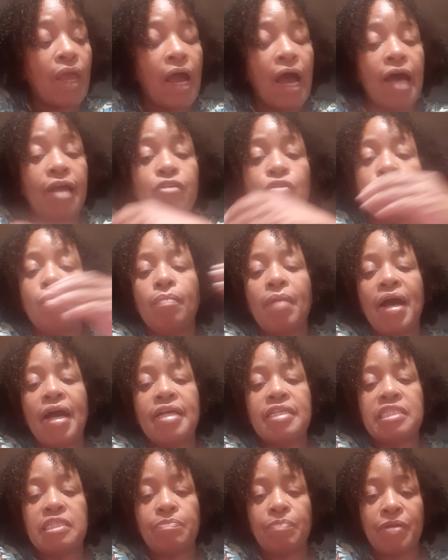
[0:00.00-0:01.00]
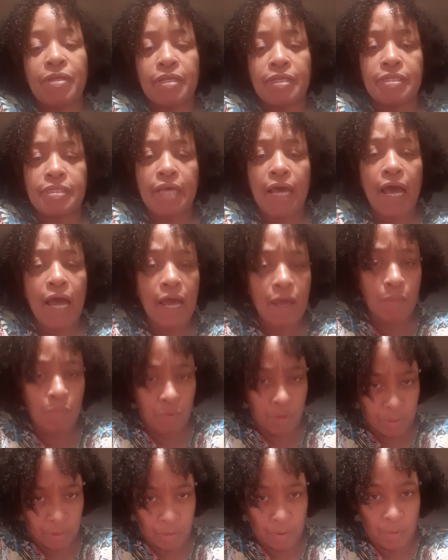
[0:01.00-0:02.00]
I don't mind spending time
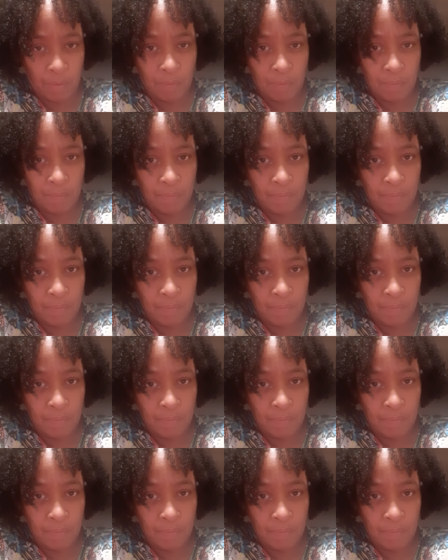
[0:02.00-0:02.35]
with you,